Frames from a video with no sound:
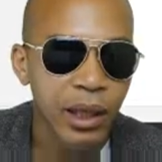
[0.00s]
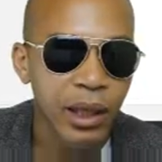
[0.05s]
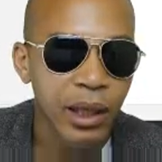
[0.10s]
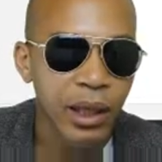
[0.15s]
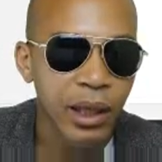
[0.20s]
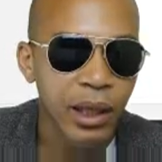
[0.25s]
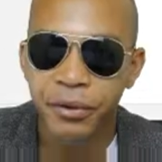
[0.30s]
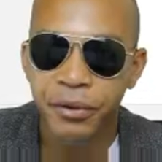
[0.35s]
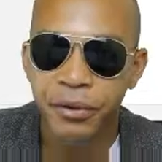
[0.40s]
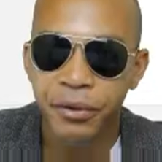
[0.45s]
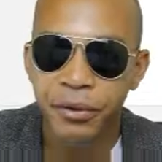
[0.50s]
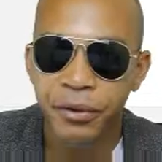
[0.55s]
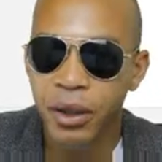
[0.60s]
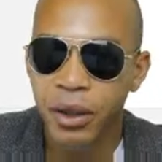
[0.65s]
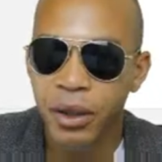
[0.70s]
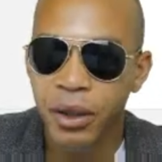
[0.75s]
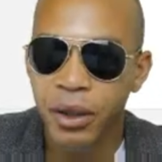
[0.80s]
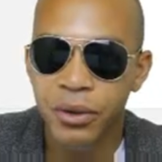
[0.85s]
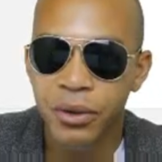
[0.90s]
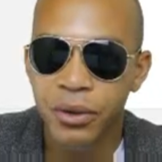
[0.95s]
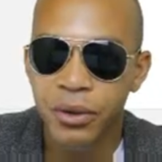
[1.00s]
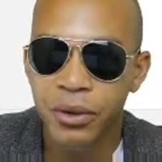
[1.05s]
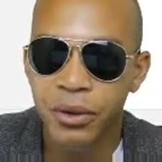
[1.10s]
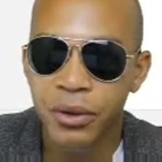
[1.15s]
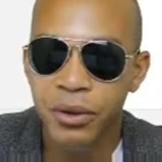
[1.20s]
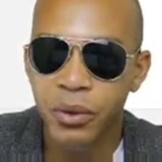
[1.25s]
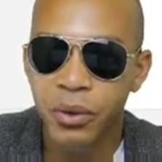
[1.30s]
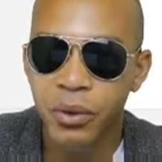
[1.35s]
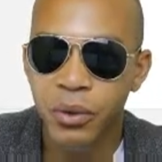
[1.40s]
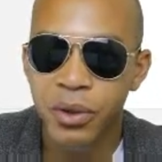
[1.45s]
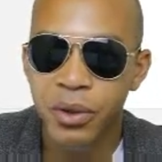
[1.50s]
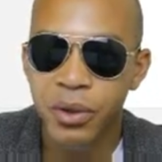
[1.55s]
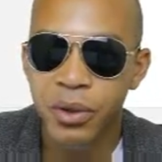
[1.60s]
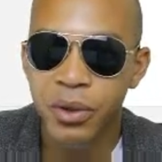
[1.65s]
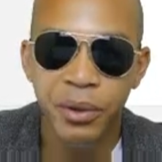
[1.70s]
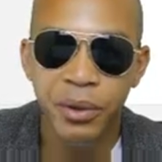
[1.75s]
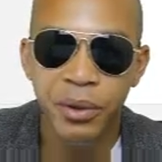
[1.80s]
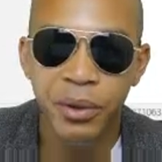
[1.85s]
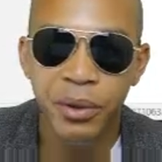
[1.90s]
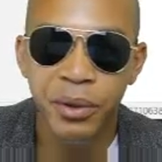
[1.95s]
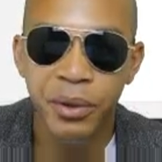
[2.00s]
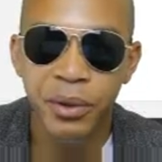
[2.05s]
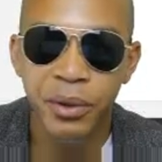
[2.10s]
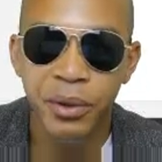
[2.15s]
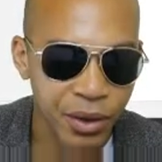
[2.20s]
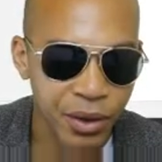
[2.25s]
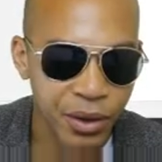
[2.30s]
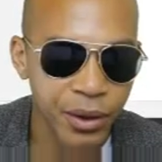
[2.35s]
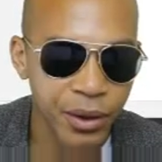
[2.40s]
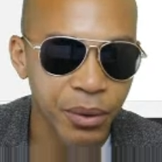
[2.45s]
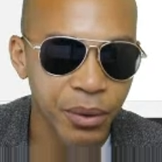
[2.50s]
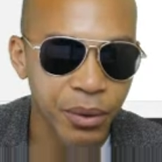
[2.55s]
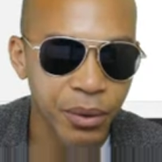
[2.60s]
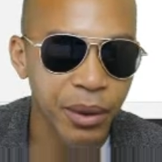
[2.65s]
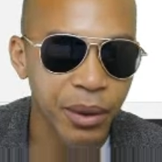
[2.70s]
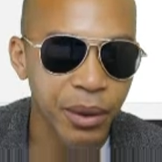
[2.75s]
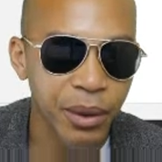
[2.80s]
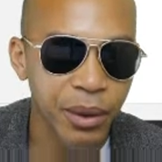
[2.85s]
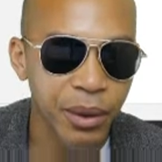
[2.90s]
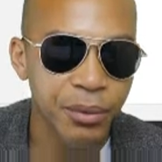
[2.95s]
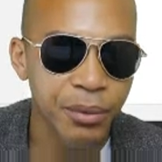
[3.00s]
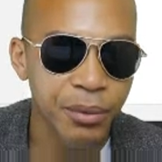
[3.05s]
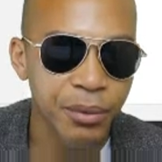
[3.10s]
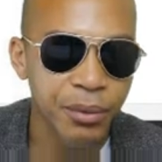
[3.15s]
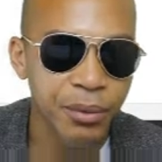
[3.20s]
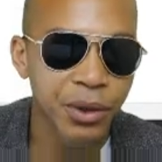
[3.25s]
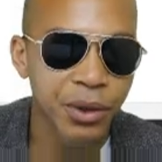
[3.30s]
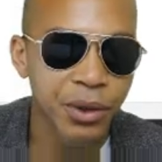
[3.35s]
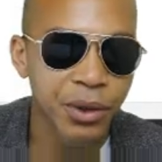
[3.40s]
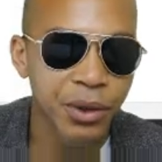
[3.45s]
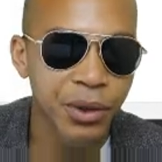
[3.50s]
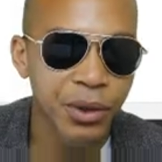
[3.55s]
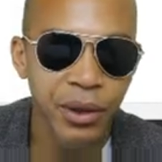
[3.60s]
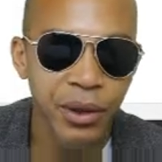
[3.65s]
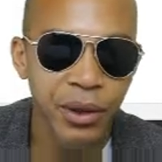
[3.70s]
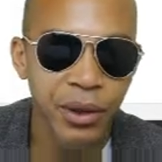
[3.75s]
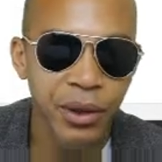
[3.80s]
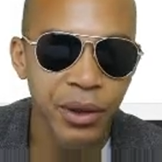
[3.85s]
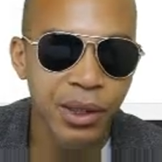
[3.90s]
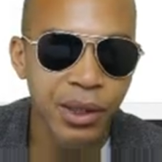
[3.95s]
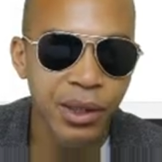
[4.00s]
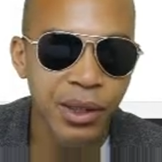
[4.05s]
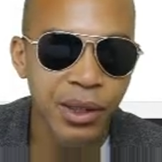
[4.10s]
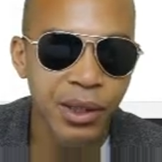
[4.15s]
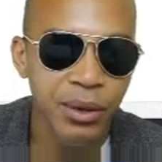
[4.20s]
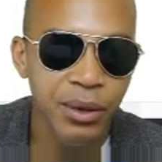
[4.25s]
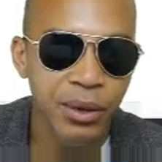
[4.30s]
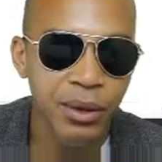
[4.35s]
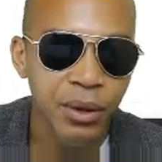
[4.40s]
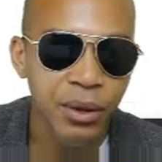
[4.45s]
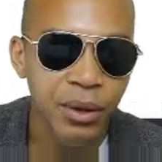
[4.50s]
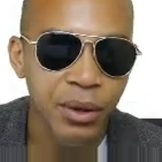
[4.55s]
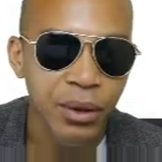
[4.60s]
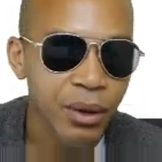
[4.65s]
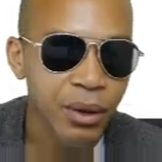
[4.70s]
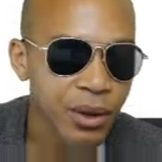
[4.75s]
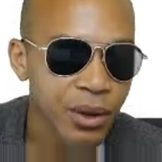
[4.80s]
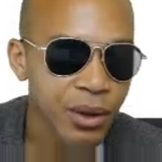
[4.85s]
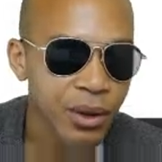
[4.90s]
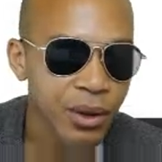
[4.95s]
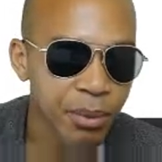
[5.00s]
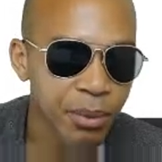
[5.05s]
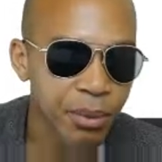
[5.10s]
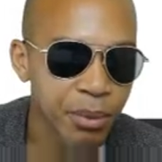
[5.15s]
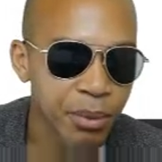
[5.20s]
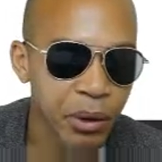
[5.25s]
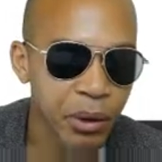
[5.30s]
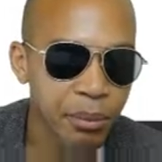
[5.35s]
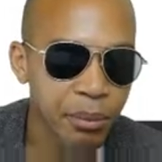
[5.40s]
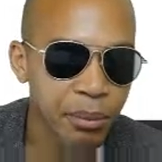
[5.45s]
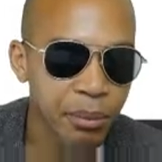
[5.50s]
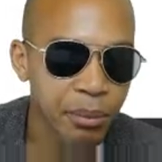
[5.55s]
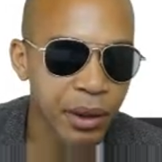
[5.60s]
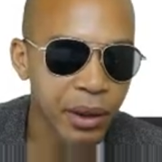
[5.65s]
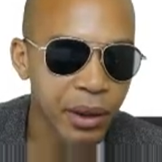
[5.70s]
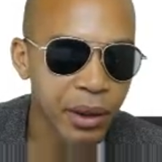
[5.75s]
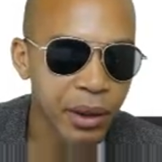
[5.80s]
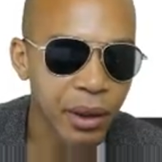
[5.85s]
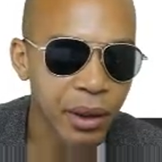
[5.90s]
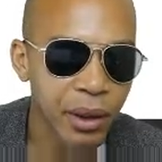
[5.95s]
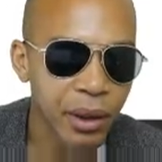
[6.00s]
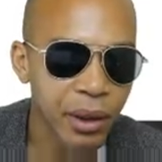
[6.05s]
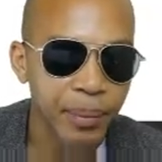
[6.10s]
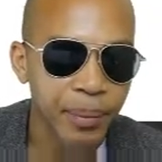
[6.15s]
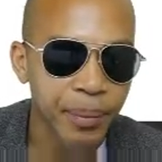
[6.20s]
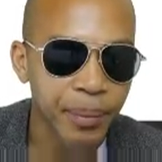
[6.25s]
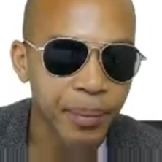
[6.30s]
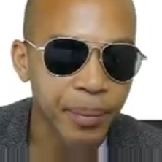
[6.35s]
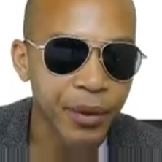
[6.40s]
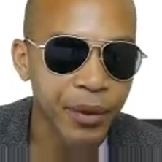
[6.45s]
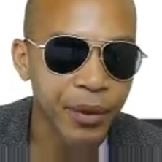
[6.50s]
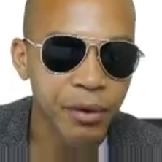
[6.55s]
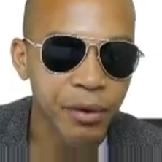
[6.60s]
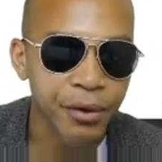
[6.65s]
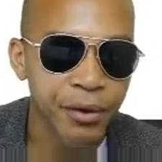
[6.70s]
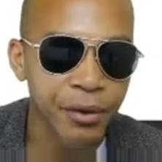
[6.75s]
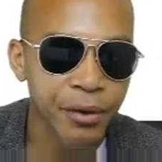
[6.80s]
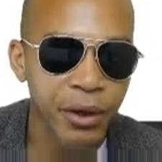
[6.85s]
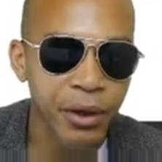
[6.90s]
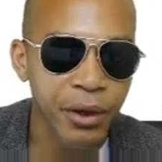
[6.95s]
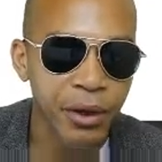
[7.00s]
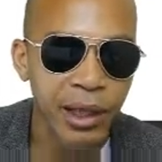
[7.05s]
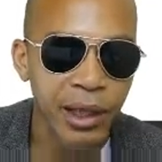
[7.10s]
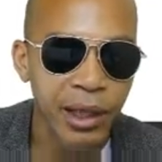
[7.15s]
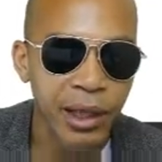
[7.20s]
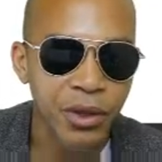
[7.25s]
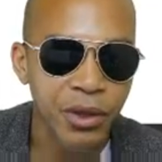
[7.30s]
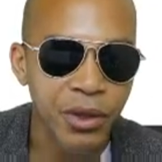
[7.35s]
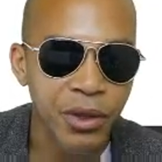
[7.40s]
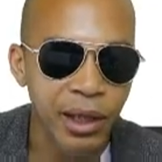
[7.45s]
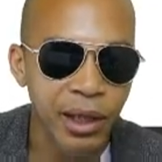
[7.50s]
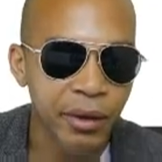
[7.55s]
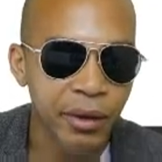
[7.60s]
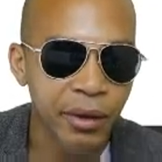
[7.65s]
into this video when I'm showing screen like this, so just bear with me. I'm gonna figure that out, just like how I figure out switching the